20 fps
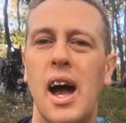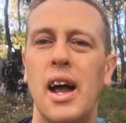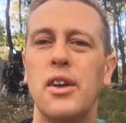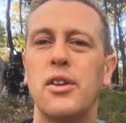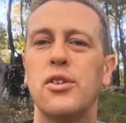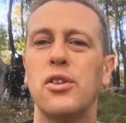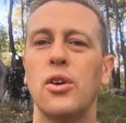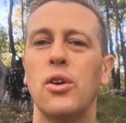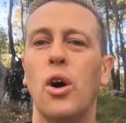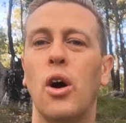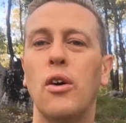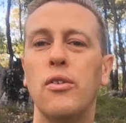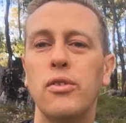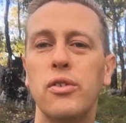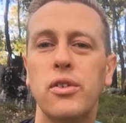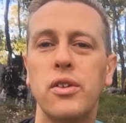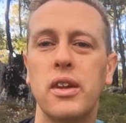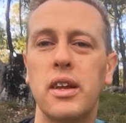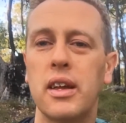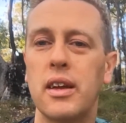And so
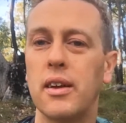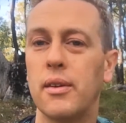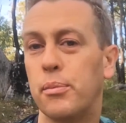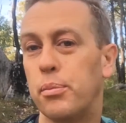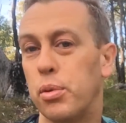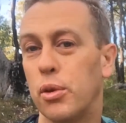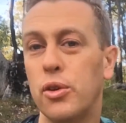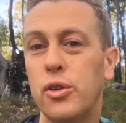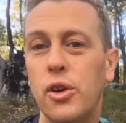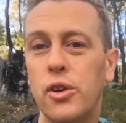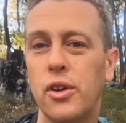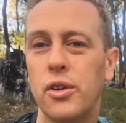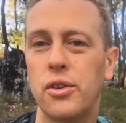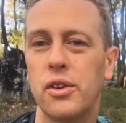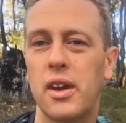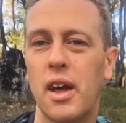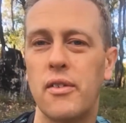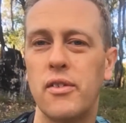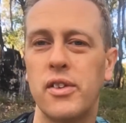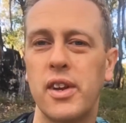obviously Pluto
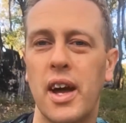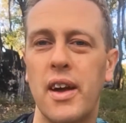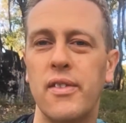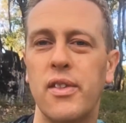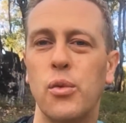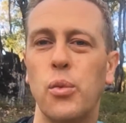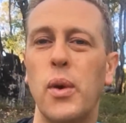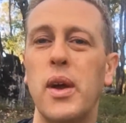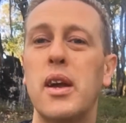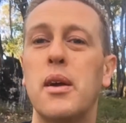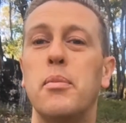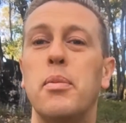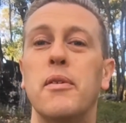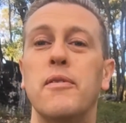doesn't have a day of the week,